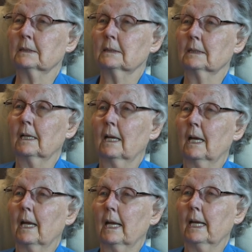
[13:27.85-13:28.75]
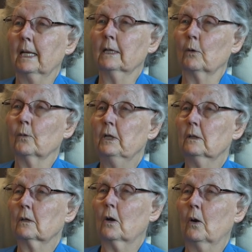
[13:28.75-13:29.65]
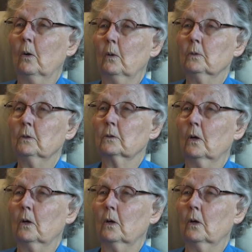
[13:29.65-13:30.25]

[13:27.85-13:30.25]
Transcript: You know, real cold,